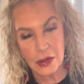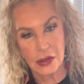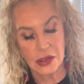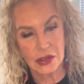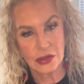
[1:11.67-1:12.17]

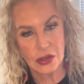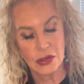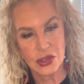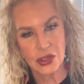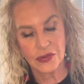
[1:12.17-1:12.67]
a slow
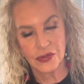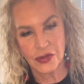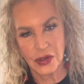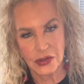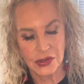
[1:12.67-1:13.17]
gin
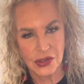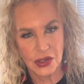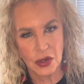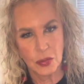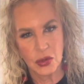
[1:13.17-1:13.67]
fizz, a
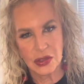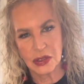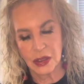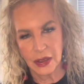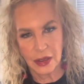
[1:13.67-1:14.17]
Singapore
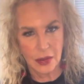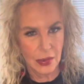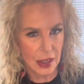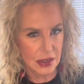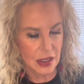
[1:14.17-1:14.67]
Sling, a
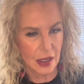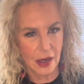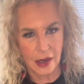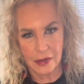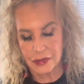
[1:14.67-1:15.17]
Mai
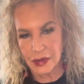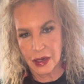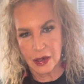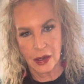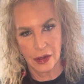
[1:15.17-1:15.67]
Tai,
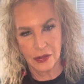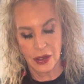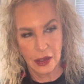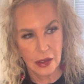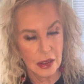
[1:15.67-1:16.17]
that kind of
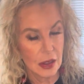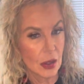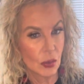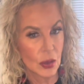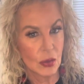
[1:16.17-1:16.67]
thing.
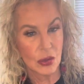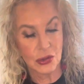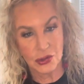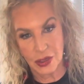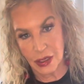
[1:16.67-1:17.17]
We weren't
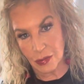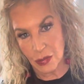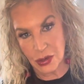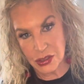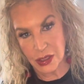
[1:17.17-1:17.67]
drinking
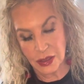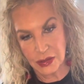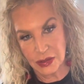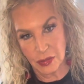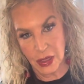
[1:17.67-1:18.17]

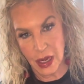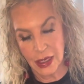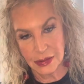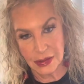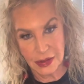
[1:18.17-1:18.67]
martinis and
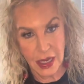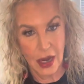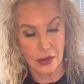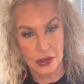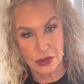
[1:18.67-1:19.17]
Manhattans.
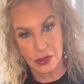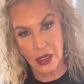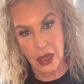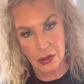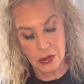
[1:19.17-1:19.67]
Now, as we
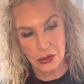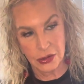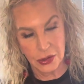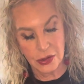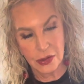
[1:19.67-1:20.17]
got
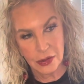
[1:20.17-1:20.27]
older